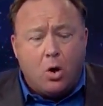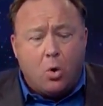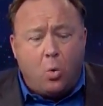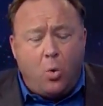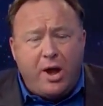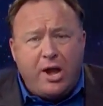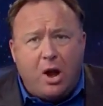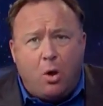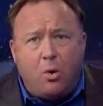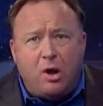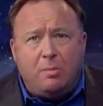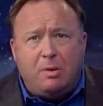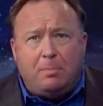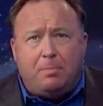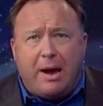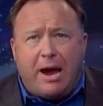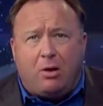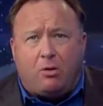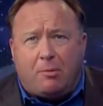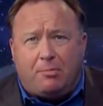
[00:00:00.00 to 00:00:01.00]
We don't want to be
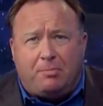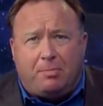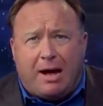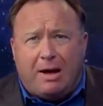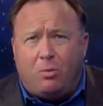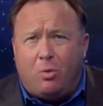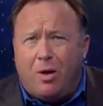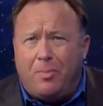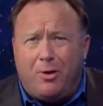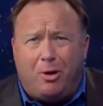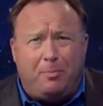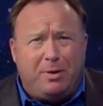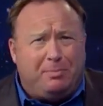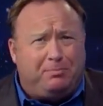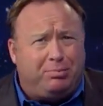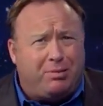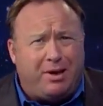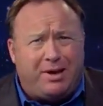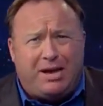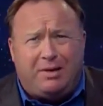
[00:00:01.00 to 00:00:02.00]
bankrupted by one. There'll be
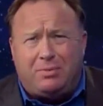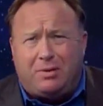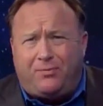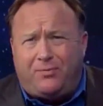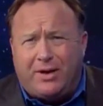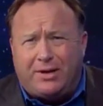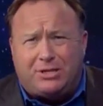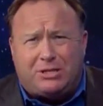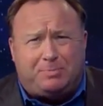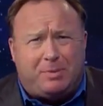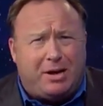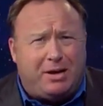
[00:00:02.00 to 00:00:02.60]
plenty of defense